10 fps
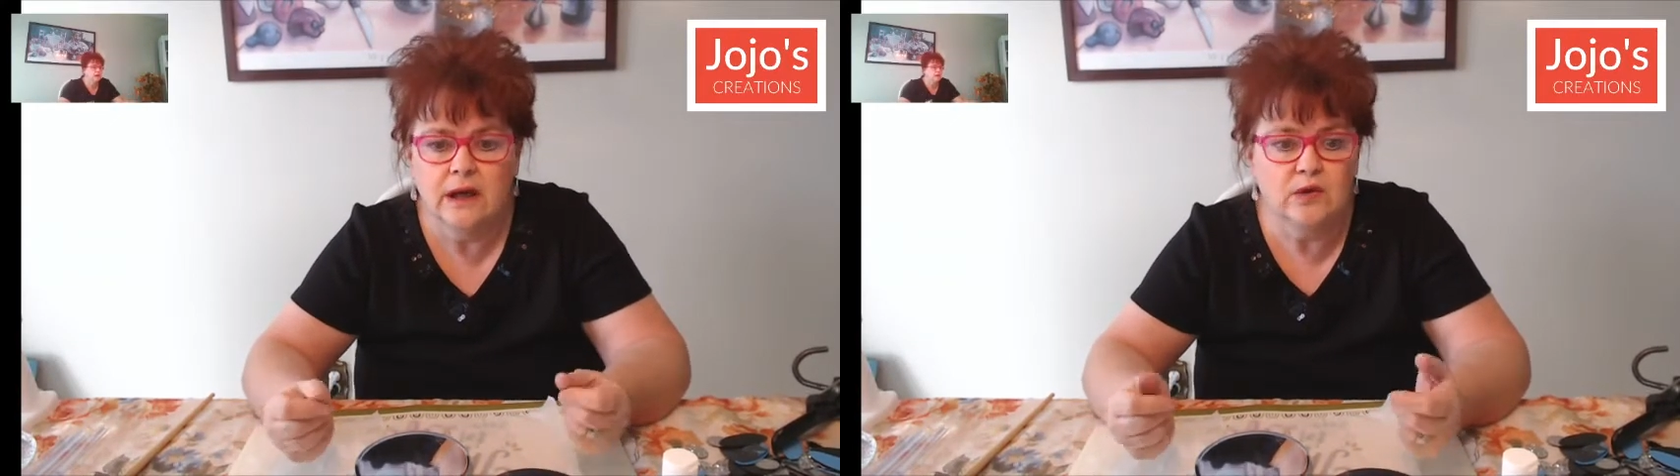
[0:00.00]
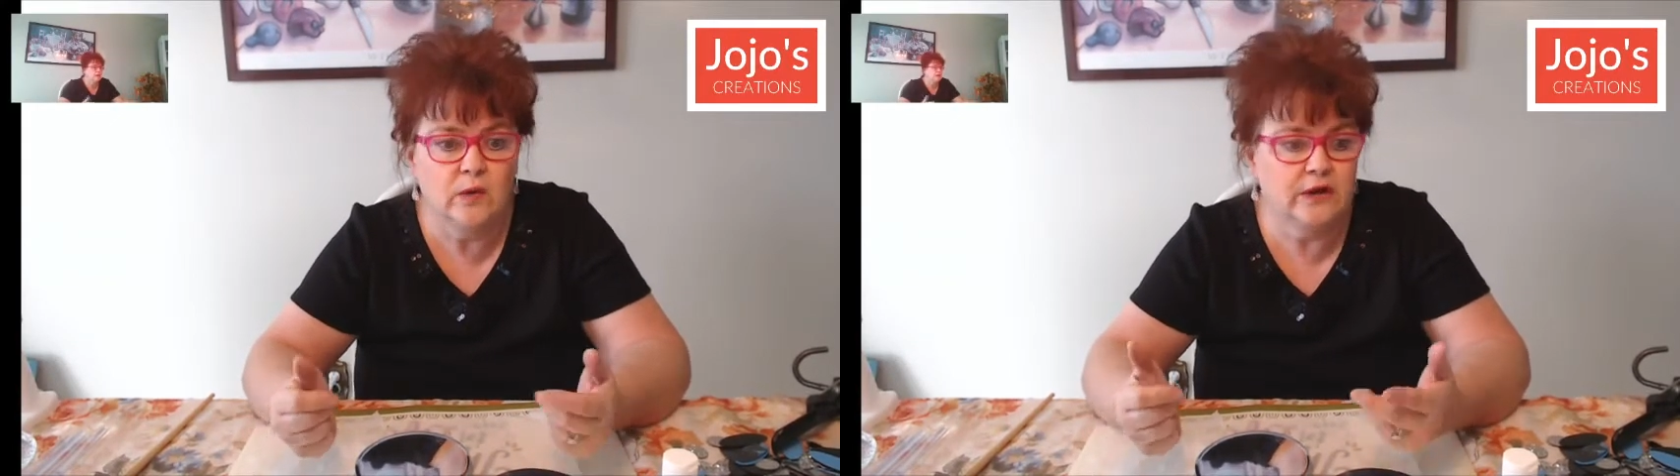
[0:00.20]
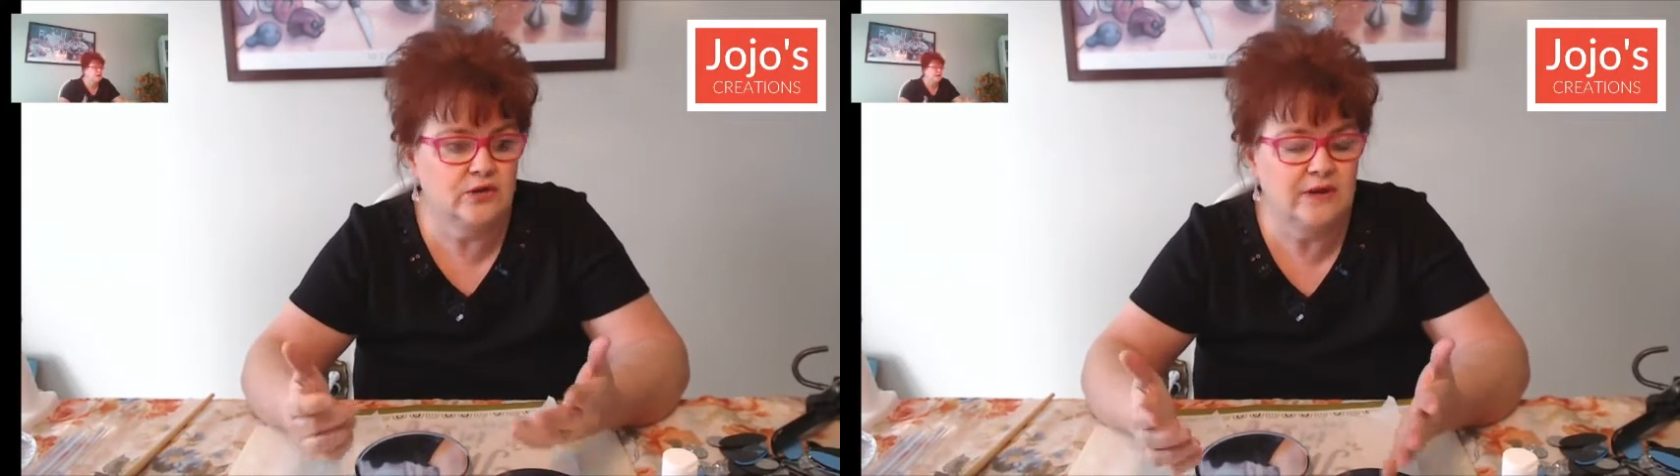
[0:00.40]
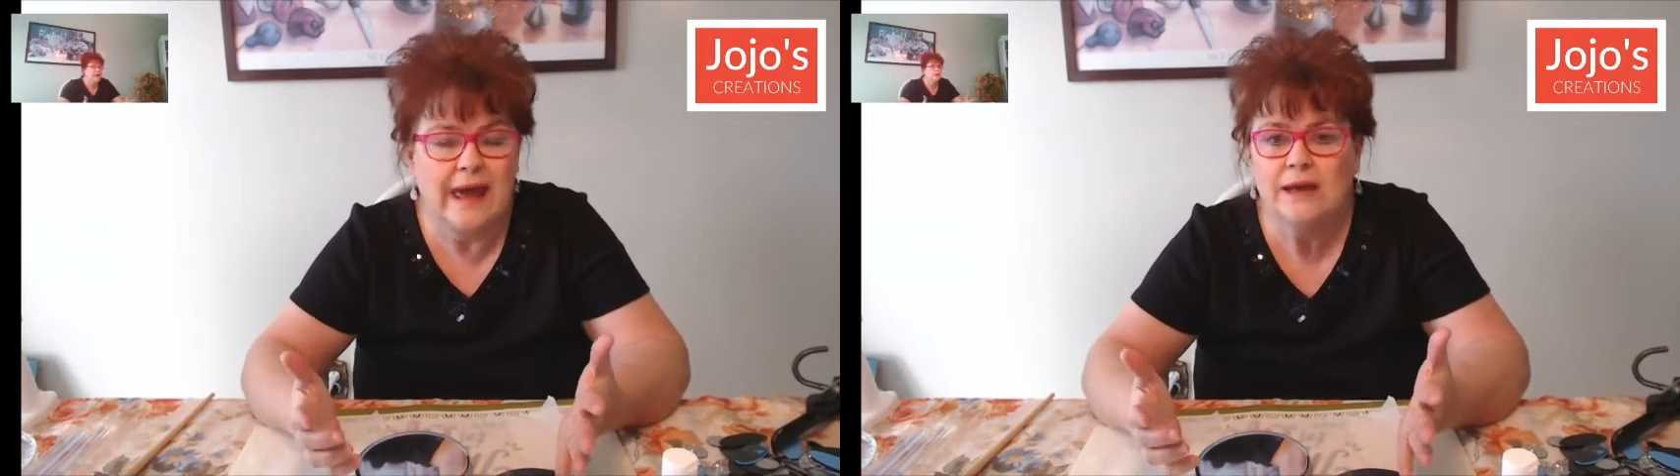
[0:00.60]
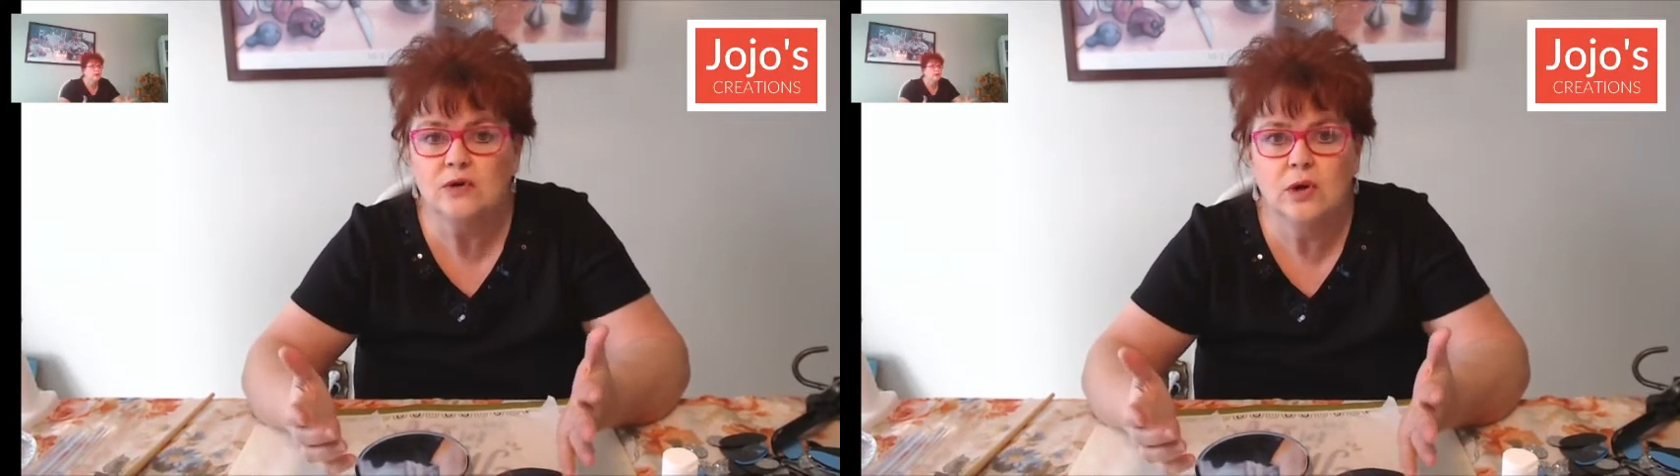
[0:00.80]
you want to do
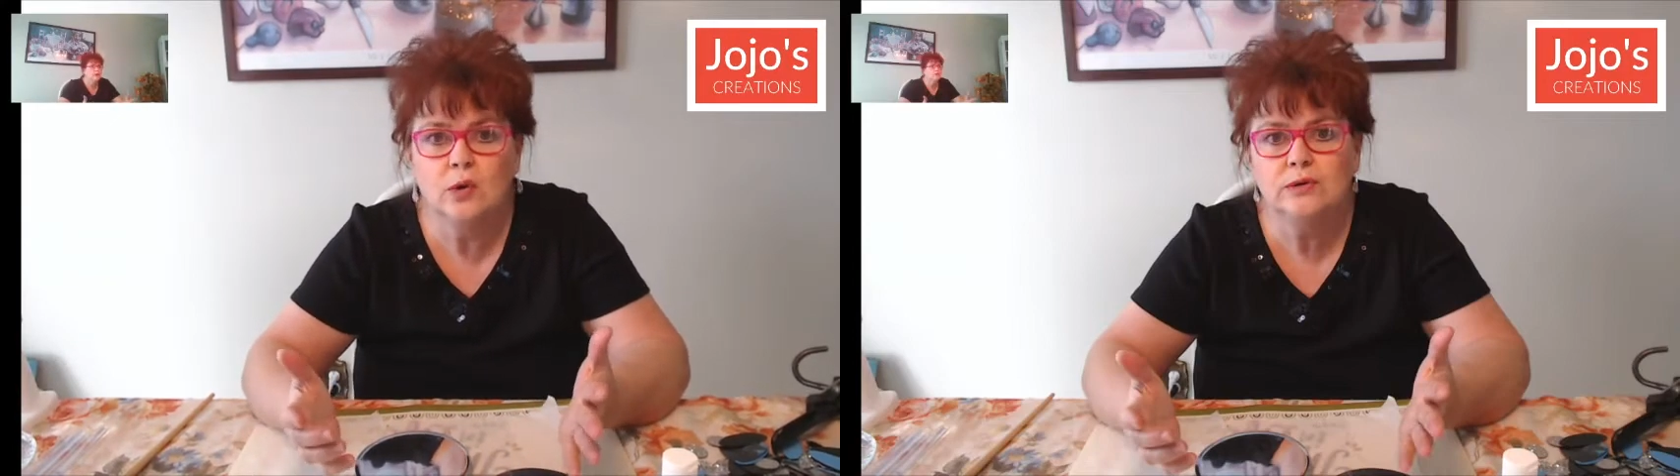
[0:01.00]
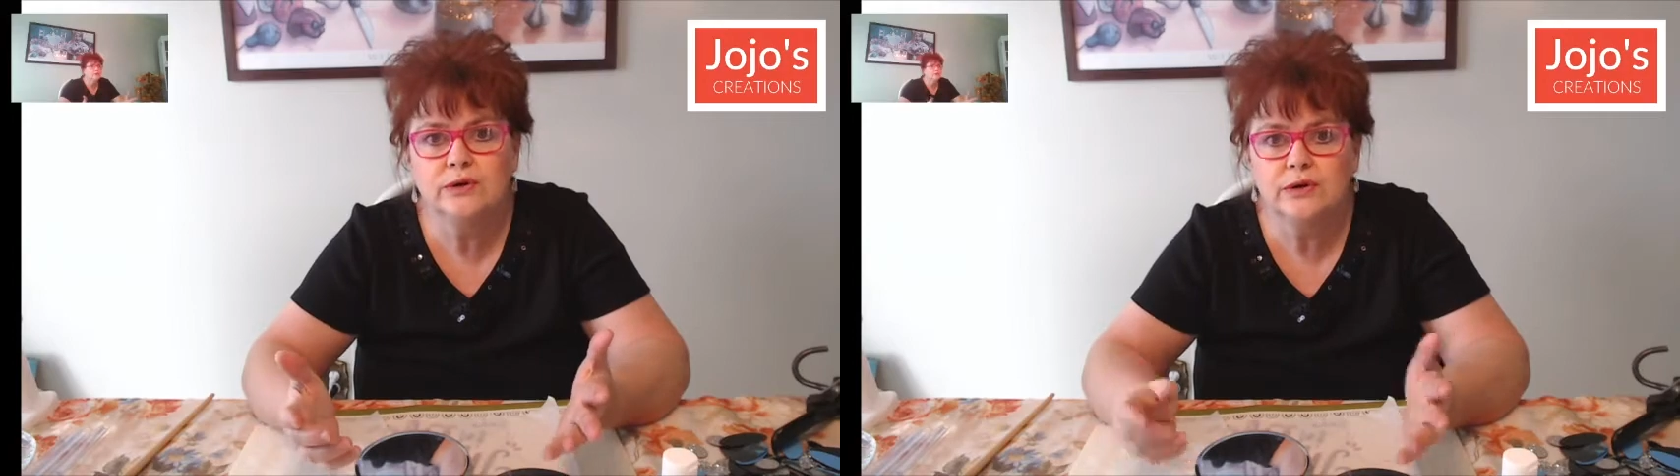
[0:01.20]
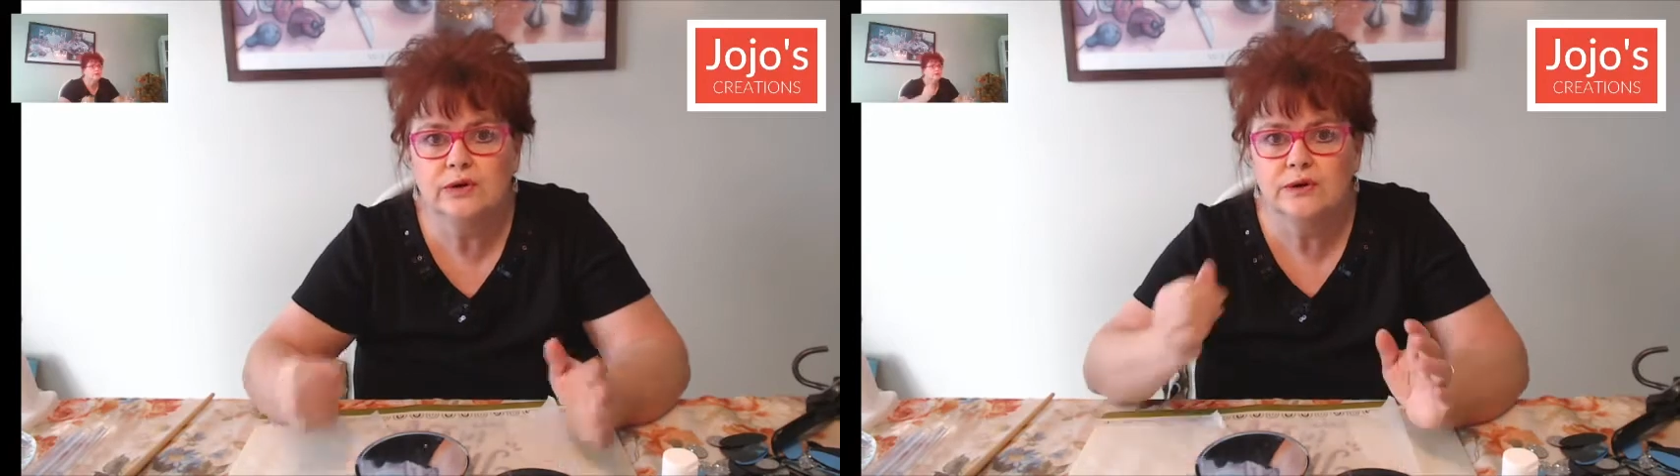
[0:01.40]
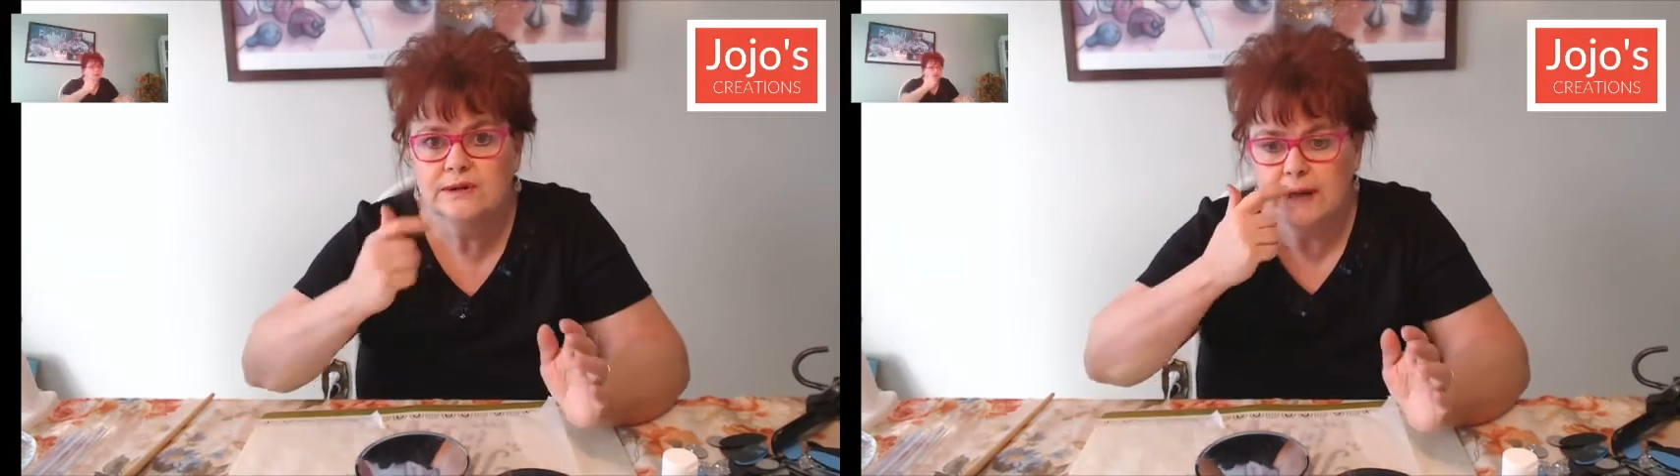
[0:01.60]
candle holders,